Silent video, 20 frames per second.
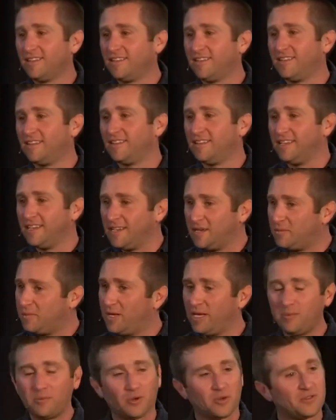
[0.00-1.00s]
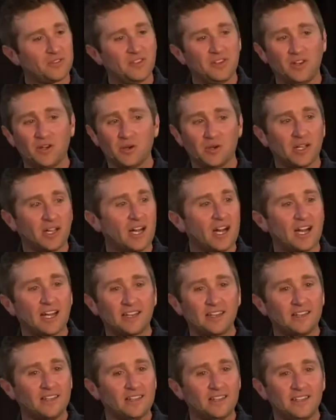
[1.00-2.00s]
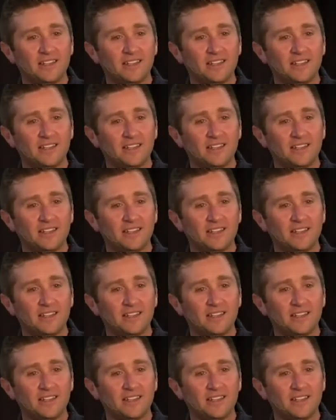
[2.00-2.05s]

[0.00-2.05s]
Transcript: to lead people to know God.